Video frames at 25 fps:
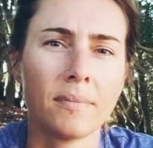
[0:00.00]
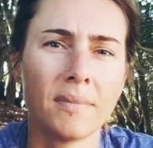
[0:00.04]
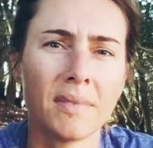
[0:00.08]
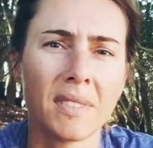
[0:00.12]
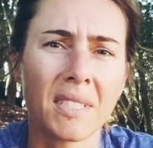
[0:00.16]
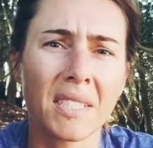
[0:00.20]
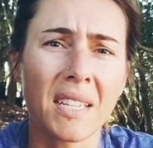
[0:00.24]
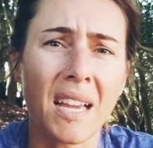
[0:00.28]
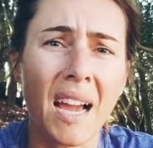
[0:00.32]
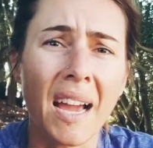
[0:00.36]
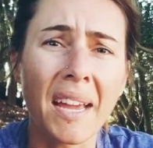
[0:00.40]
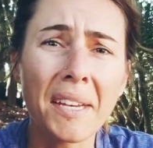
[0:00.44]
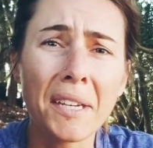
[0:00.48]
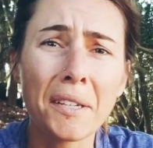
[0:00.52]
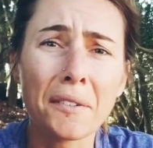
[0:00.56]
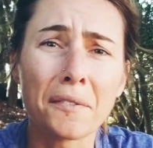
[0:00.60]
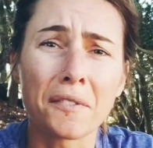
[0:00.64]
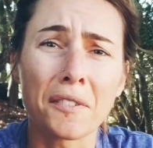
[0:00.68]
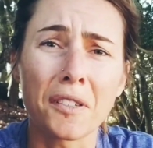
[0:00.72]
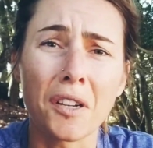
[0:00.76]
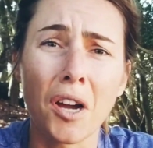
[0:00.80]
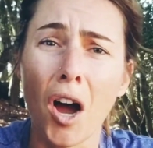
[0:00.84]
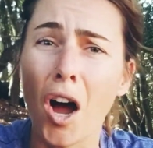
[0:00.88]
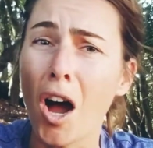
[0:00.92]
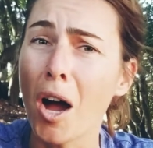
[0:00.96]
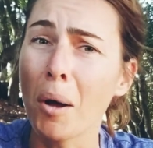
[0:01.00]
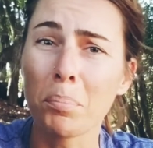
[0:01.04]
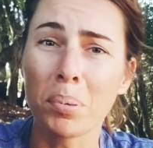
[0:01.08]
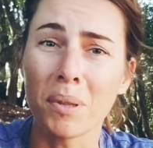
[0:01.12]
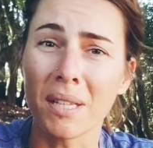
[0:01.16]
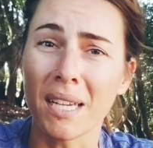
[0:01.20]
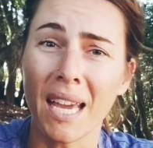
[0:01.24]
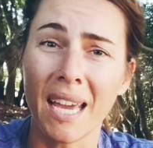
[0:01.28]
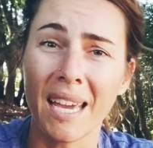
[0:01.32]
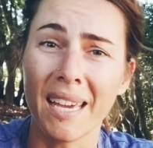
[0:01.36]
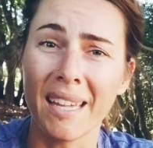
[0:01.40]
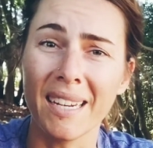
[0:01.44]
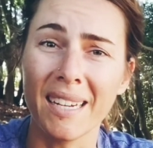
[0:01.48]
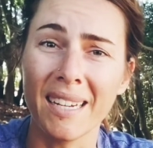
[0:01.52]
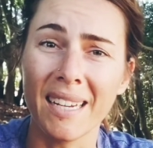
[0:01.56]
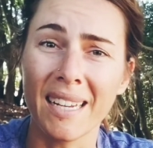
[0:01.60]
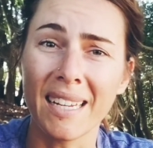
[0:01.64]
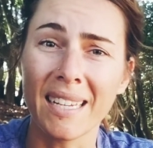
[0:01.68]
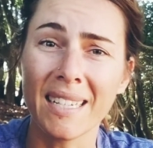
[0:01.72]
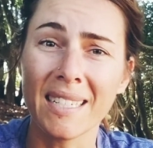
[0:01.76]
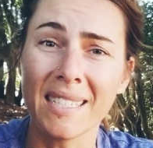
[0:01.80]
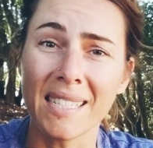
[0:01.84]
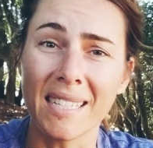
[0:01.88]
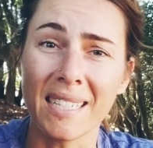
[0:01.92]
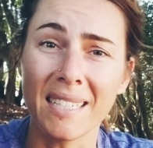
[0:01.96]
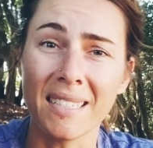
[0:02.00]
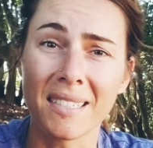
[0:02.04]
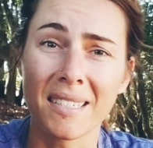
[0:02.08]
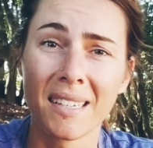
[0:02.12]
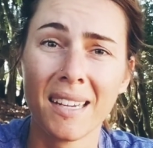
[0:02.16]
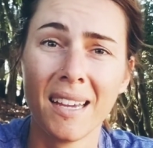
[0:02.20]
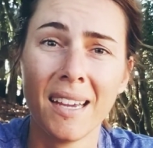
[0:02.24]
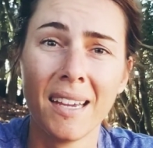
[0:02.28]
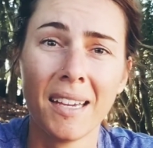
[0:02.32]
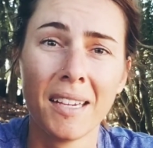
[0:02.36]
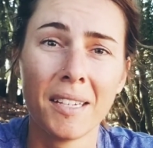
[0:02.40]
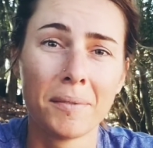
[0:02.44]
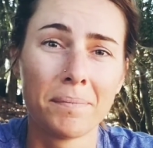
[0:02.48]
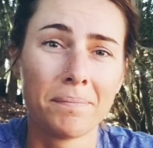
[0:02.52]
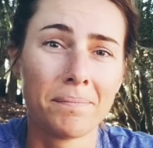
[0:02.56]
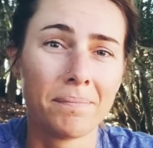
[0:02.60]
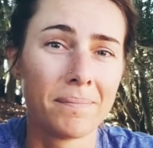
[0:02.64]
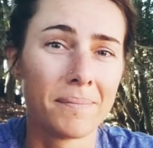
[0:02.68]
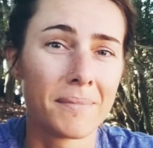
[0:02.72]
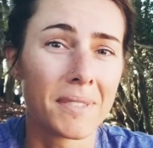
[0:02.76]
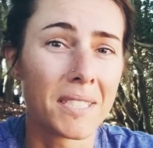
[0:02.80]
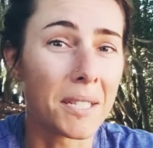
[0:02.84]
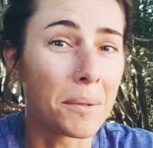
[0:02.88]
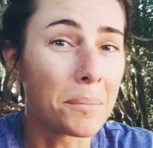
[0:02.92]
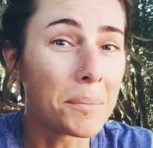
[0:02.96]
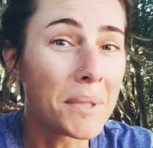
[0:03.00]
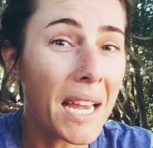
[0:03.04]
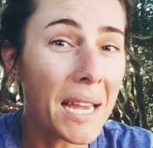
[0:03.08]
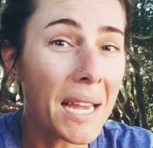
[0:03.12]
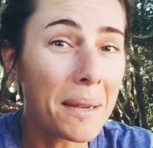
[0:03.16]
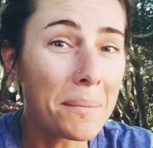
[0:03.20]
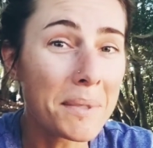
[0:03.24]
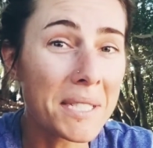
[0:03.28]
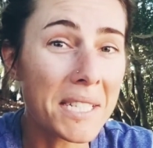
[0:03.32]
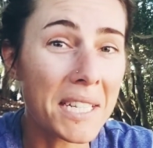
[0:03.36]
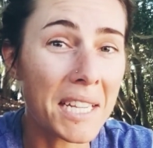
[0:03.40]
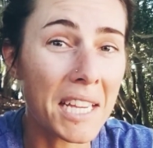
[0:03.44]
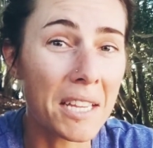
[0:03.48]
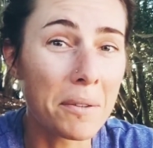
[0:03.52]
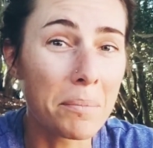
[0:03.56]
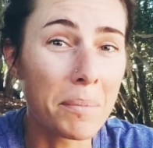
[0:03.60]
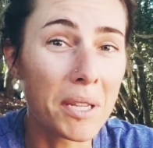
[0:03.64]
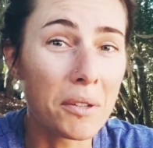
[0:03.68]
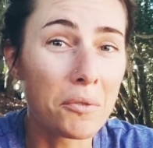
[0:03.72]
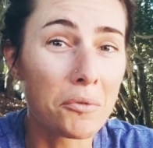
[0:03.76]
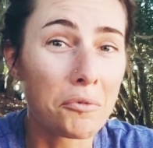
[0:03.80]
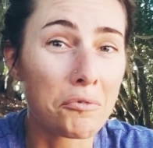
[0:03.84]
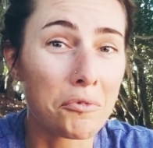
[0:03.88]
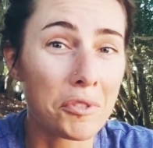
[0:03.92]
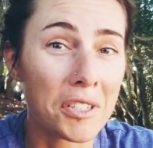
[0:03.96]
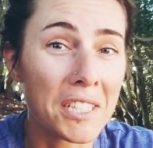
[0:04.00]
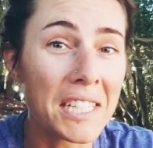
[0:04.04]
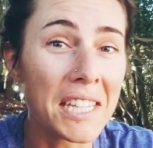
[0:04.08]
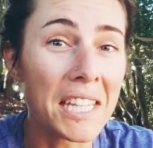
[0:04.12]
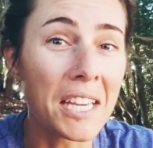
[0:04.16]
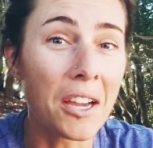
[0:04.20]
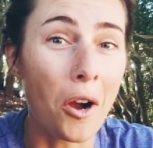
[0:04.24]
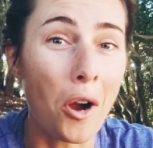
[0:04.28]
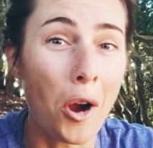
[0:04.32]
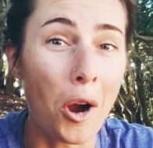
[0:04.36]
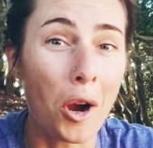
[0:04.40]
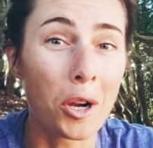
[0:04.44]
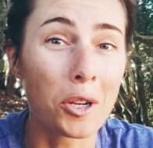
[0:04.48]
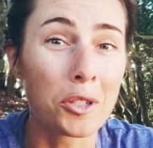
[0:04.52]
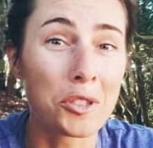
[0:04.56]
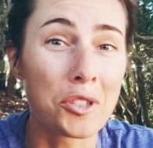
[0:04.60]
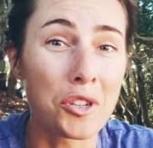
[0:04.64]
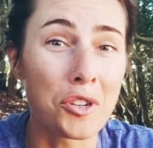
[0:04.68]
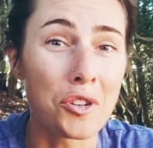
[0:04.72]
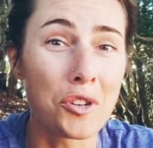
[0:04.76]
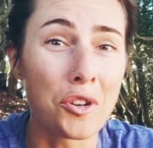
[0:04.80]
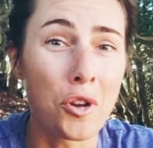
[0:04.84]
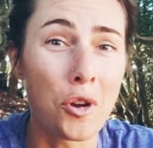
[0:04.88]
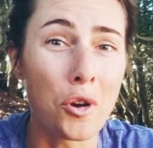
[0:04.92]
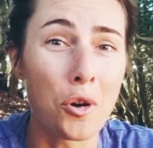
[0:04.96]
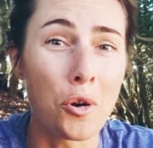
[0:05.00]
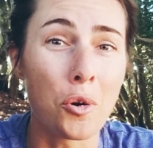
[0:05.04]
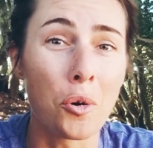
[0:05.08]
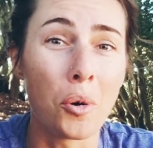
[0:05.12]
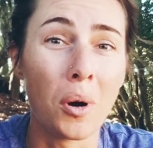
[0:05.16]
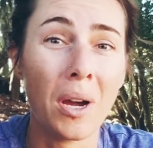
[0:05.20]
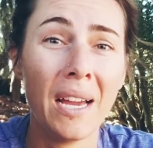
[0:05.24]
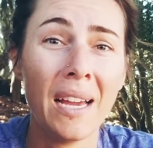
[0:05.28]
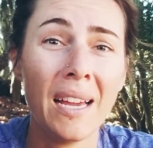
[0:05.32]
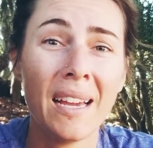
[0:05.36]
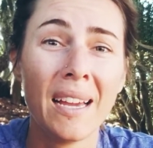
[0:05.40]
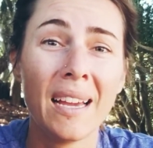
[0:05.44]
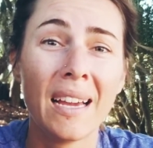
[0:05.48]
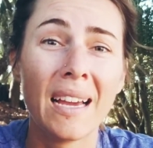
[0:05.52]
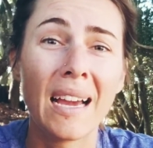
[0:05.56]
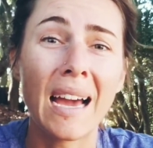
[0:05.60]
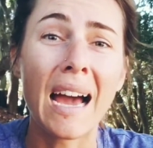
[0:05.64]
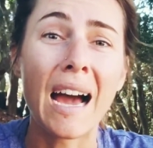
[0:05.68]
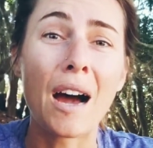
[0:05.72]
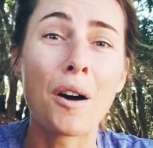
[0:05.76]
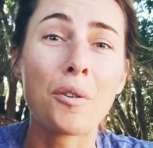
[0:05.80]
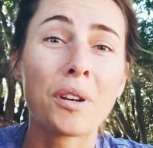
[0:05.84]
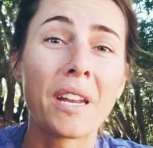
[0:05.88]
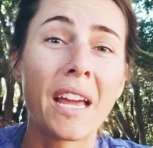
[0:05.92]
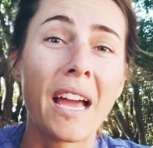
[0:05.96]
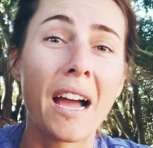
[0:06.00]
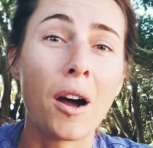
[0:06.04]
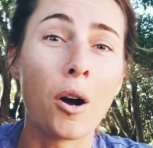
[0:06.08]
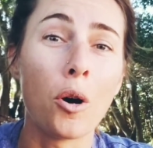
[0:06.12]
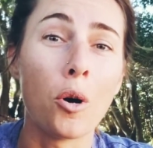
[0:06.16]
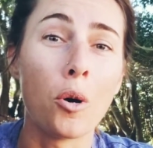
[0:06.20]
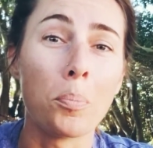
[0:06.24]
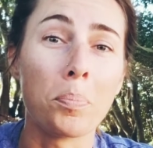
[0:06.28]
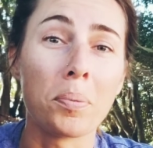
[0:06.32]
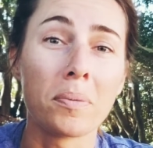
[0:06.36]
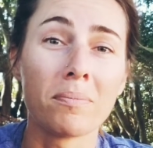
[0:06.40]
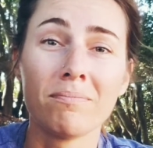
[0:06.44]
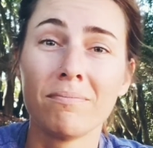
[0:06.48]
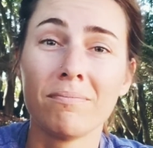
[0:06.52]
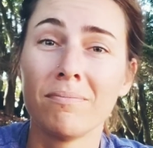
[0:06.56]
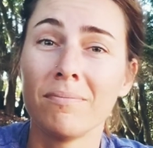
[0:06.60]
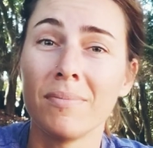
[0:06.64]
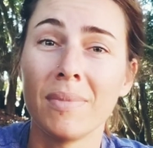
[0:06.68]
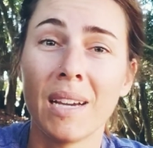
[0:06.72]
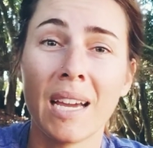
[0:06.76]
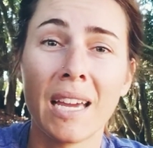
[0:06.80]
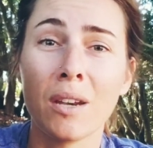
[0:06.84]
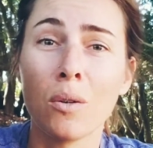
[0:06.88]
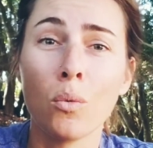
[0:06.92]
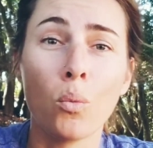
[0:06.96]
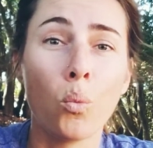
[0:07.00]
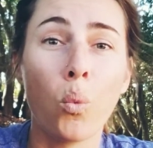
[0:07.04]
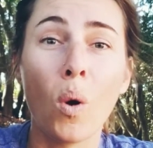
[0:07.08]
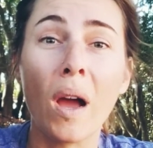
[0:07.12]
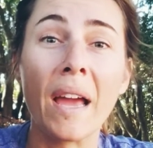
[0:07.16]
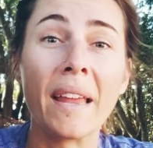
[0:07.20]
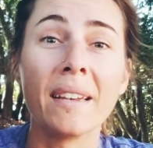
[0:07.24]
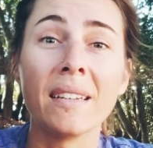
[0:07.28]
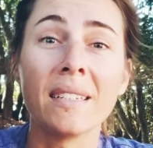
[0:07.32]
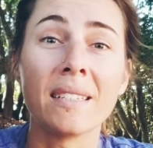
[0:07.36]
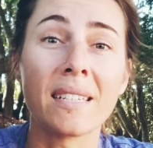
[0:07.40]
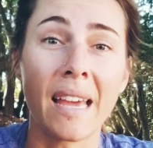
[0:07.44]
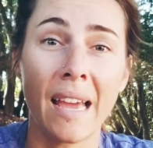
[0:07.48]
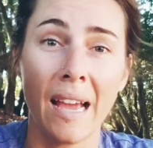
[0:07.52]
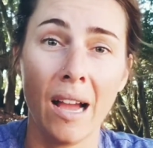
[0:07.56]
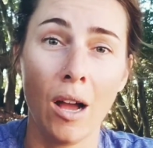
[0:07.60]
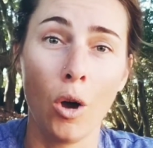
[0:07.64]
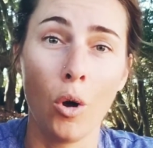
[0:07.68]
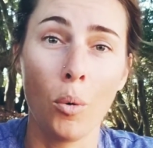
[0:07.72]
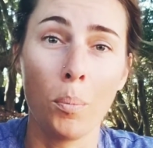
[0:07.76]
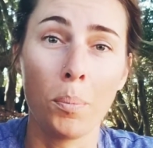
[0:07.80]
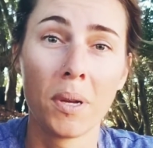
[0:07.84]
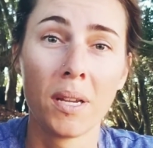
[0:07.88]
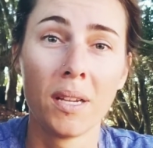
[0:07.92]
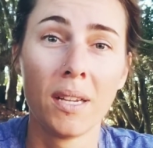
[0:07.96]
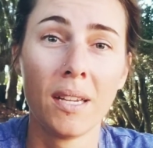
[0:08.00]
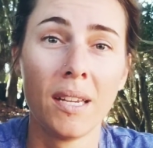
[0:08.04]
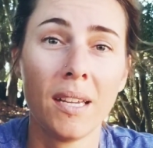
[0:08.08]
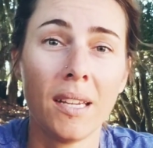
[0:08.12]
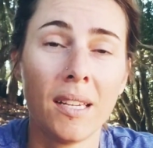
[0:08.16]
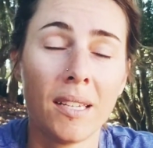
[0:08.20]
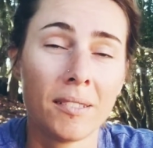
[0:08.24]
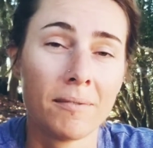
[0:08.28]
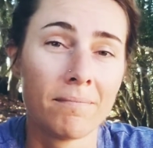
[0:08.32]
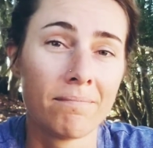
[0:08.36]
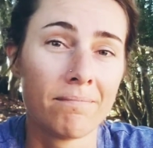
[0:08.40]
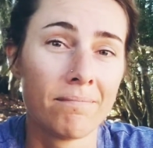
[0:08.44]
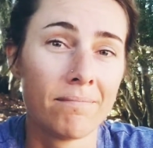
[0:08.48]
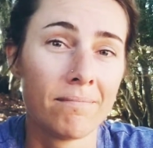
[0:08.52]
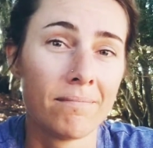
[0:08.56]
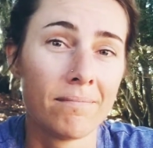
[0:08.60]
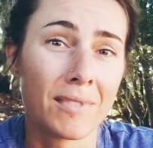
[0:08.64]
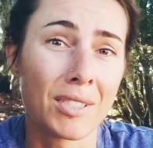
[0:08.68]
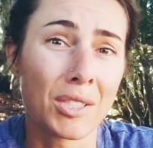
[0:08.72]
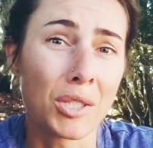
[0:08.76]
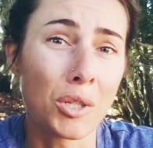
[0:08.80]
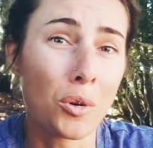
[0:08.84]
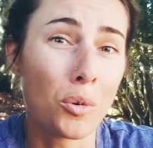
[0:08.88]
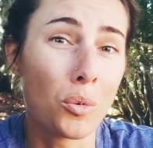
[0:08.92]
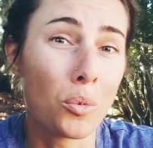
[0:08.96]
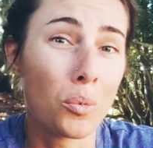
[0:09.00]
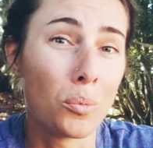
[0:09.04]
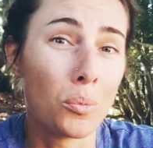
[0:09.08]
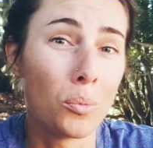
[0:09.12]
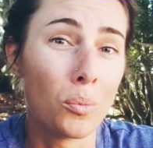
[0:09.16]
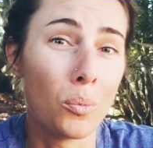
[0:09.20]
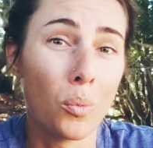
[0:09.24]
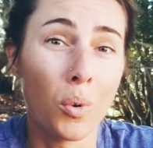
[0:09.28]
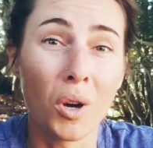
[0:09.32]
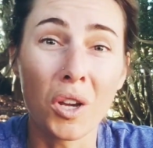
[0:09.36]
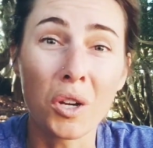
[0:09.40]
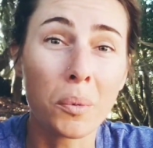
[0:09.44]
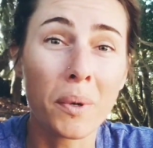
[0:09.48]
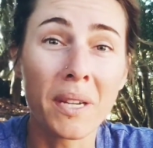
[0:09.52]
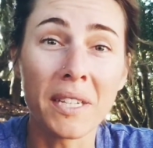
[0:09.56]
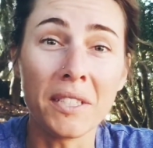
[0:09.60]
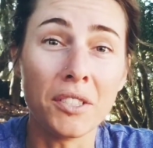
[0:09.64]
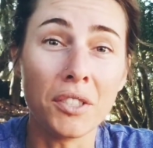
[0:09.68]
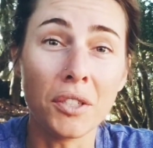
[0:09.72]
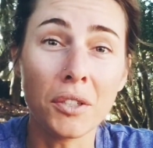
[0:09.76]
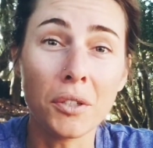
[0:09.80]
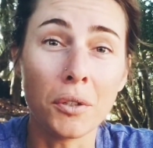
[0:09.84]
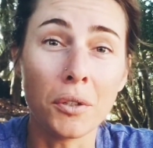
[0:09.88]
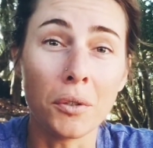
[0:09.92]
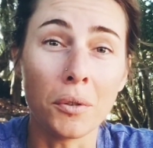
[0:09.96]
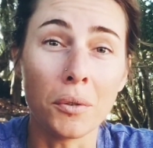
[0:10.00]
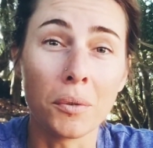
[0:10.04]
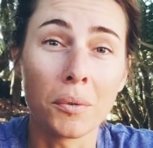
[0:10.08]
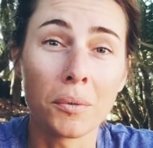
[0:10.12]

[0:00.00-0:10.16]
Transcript: It's kind of complicated, isn't it? Sometimes it can be really hard to know how to help and when to help. So what do?